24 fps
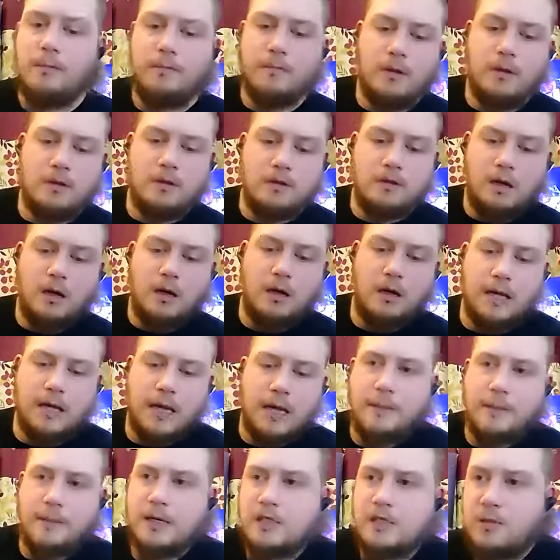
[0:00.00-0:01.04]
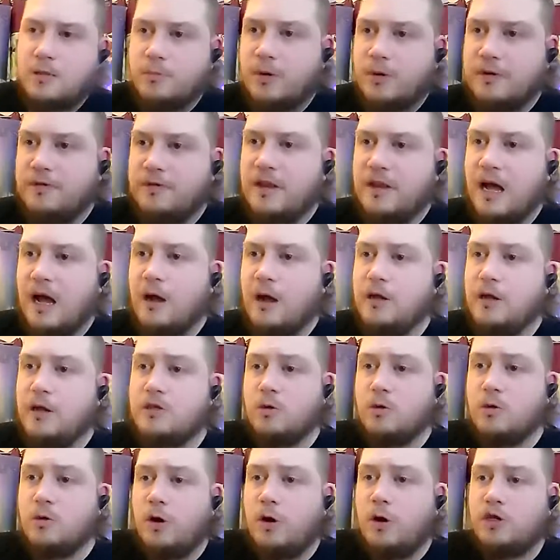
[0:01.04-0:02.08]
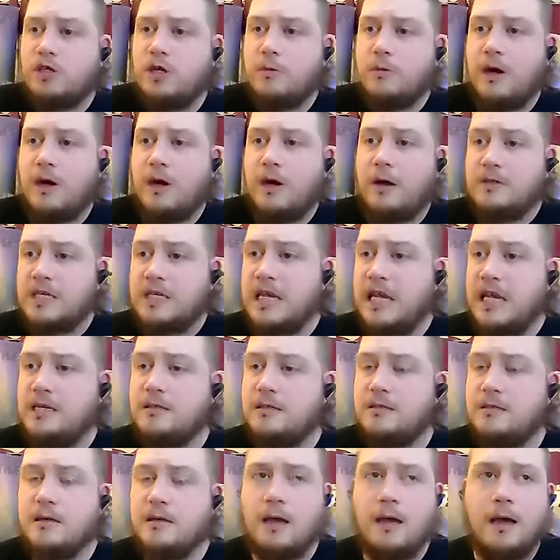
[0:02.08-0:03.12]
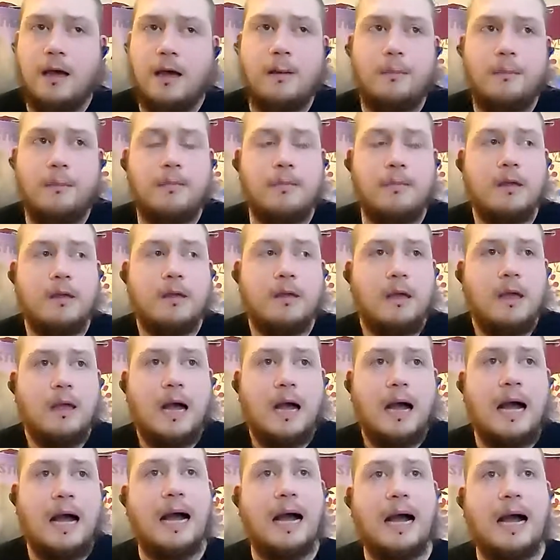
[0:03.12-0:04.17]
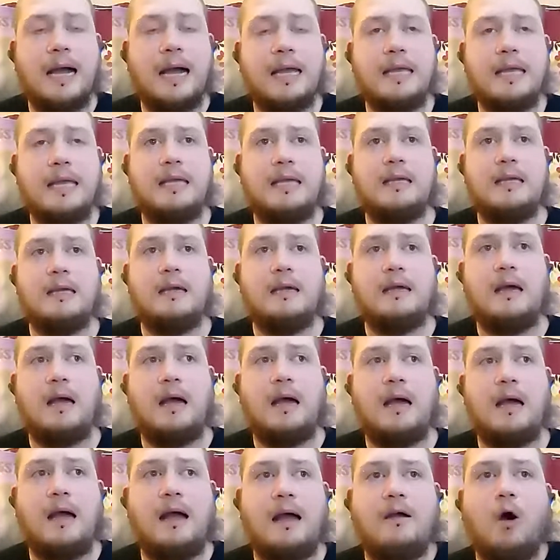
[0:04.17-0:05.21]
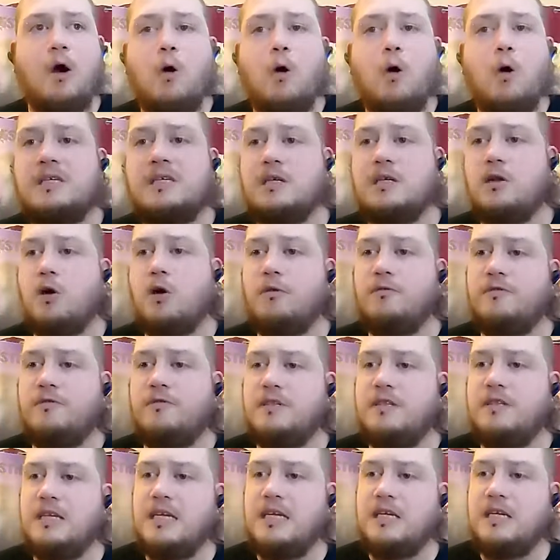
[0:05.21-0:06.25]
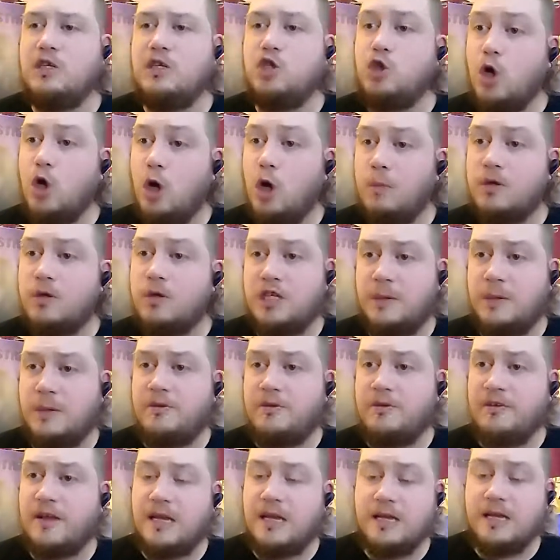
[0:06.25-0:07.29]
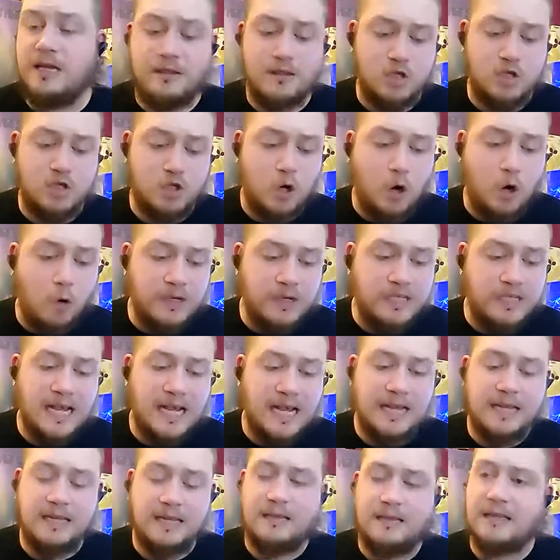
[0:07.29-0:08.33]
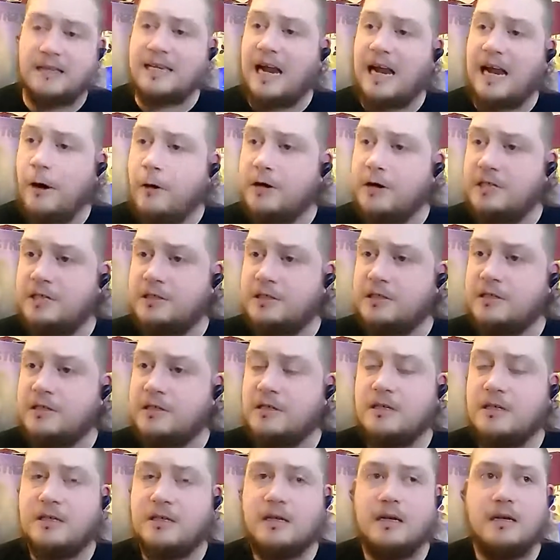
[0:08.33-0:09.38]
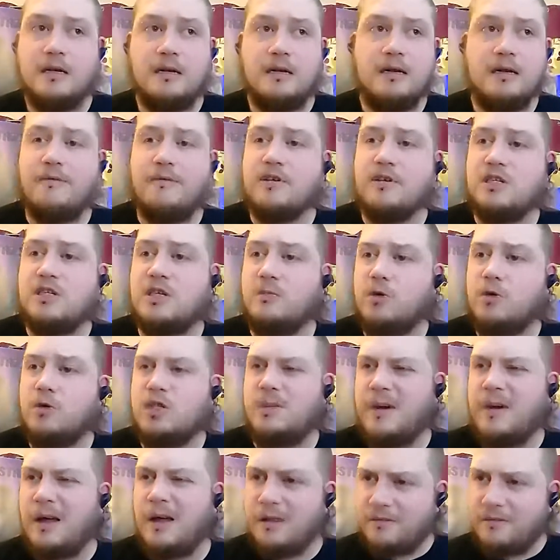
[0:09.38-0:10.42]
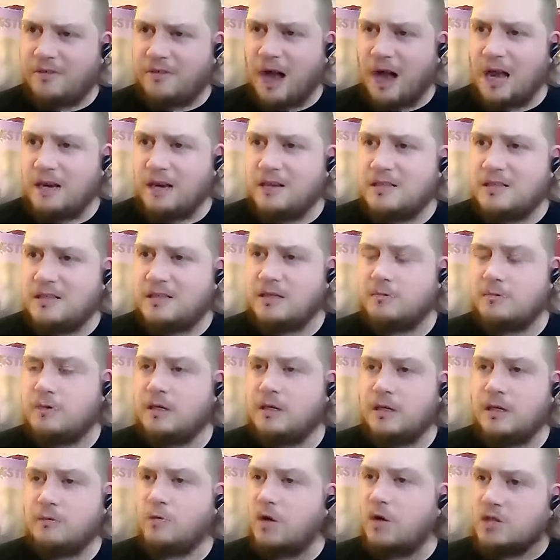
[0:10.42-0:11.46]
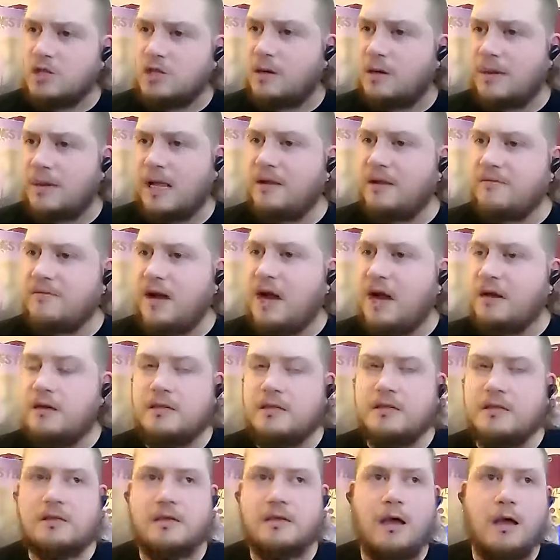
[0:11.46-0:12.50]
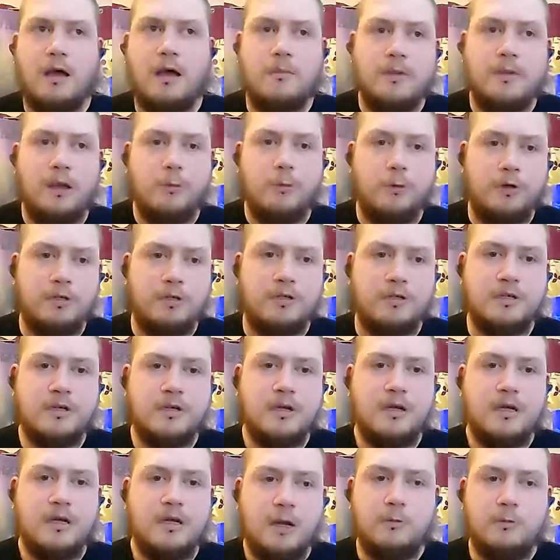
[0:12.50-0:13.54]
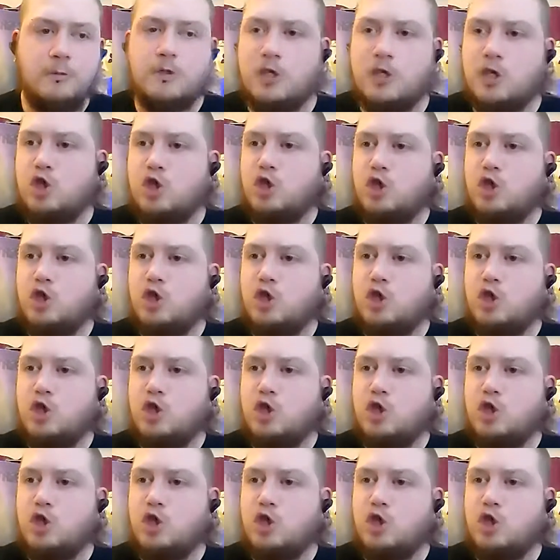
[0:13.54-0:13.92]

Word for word: um. So again, I mentioned briefly that I used to watch it when I was a kid. Um, I I always loved the showmanship of it, the storytelling, the characters never so much about the violence. It really wasn't about the violence. Um, it was it was the